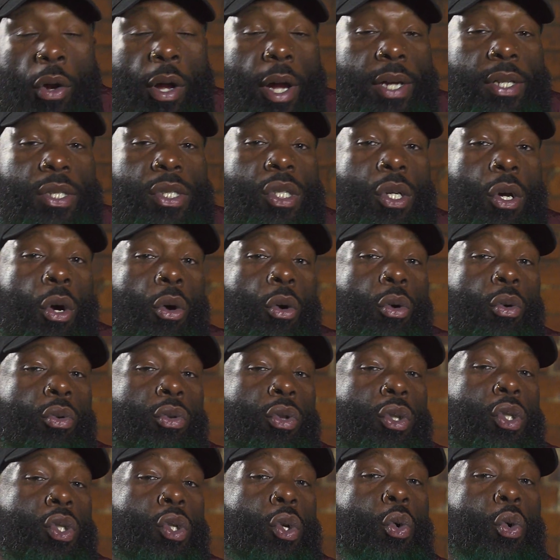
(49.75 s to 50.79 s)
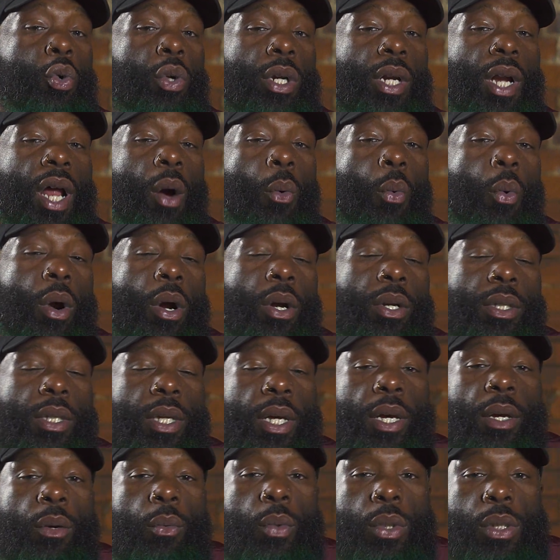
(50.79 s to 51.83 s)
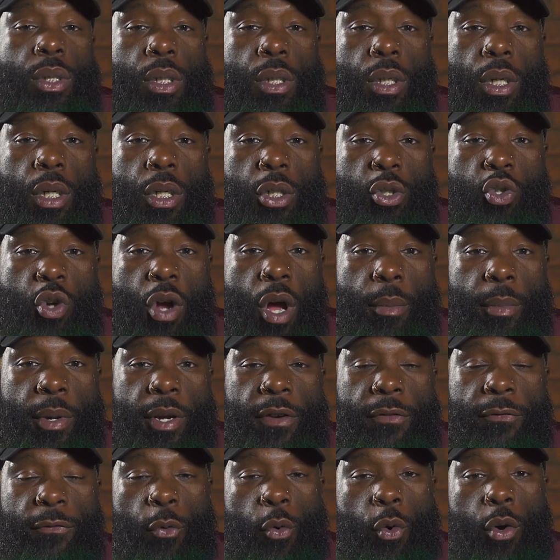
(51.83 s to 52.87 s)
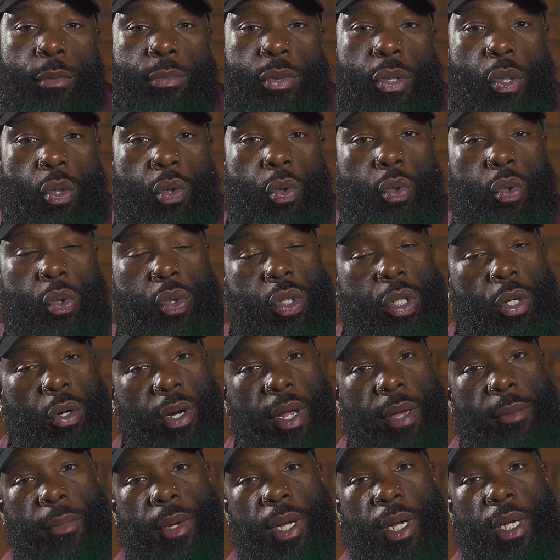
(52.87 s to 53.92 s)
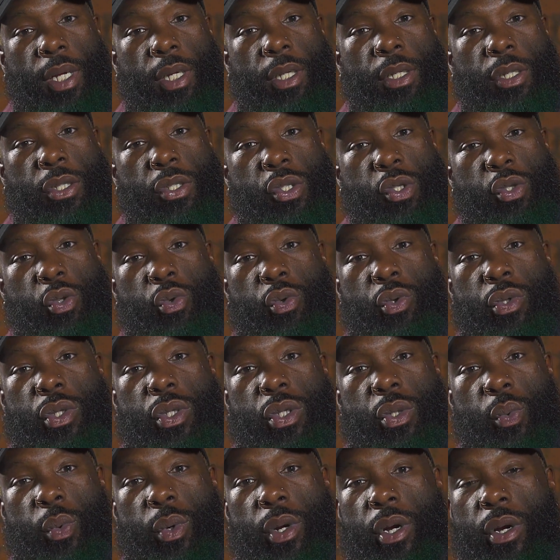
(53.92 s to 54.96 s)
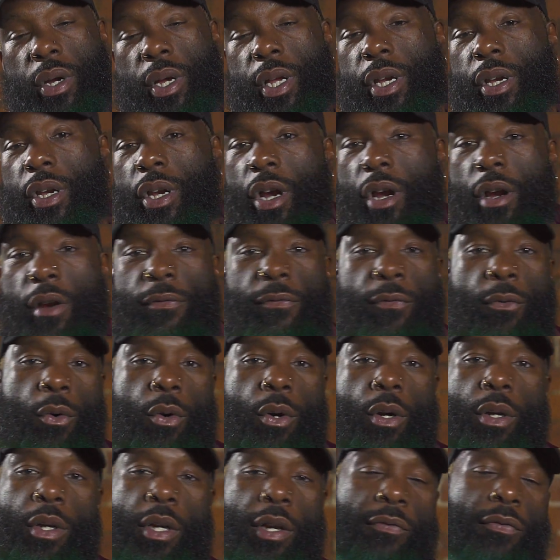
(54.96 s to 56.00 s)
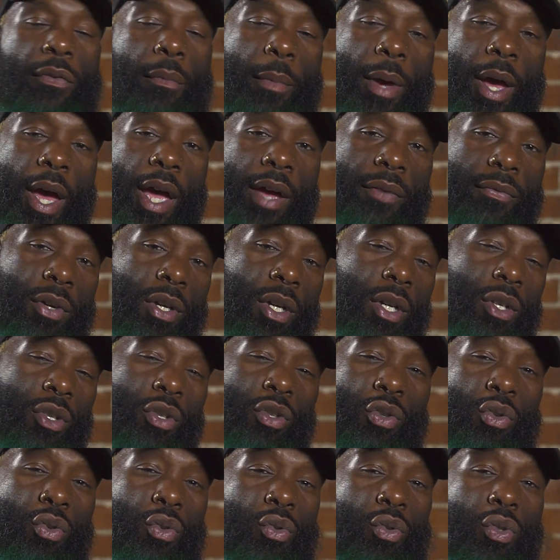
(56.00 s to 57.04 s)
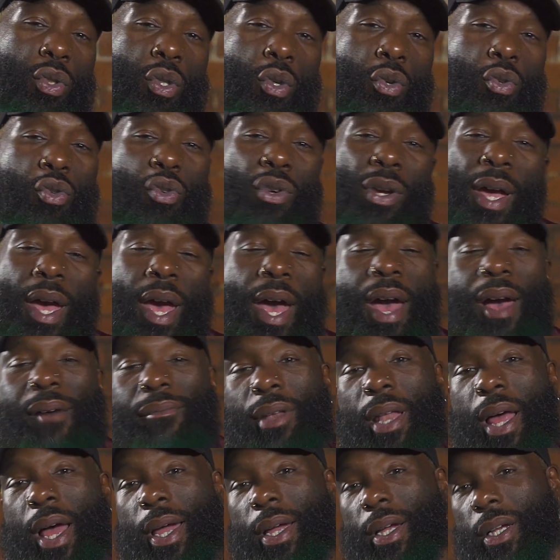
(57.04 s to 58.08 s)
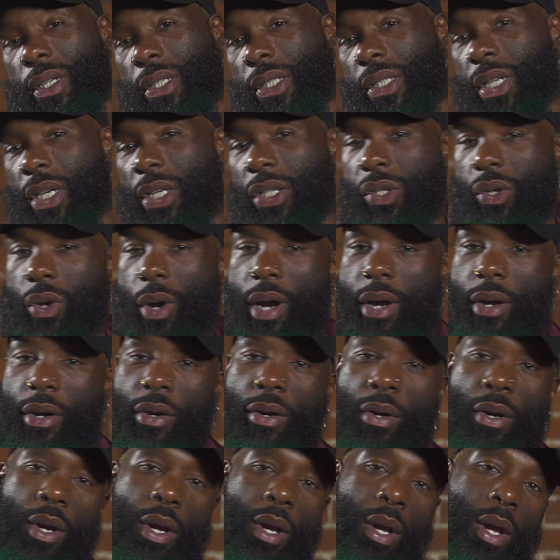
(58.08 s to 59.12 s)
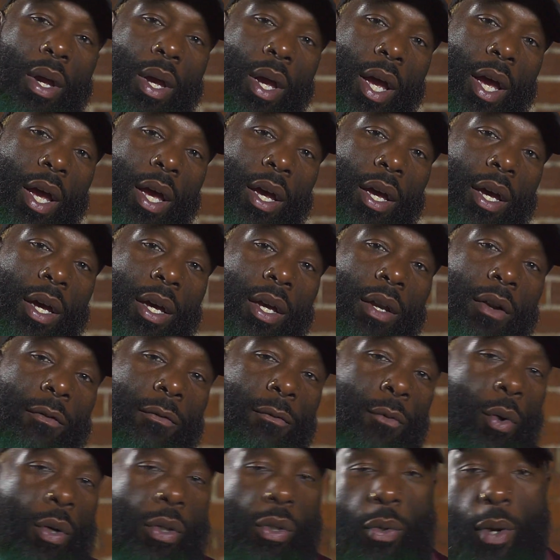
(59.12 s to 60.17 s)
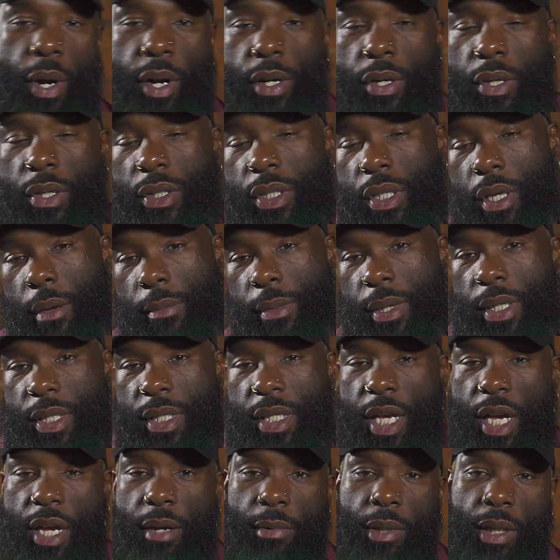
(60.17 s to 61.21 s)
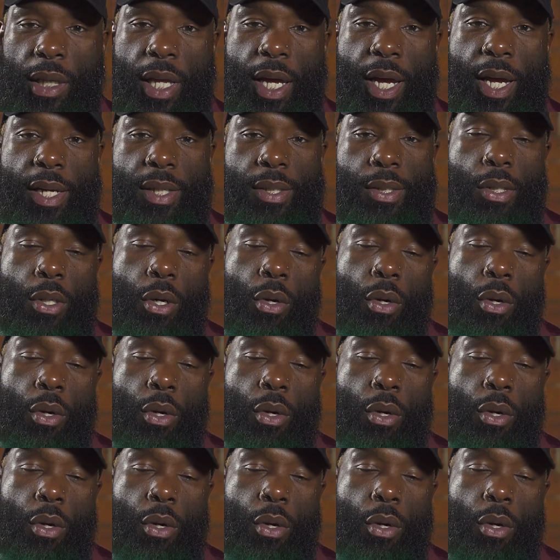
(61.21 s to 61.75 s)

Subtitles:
Okay, so the school that I worked at was a trauma-informed school. So that means the students were in there for different behavior issues. So you can have like a sixth grader and a fourth grader or something in the same class.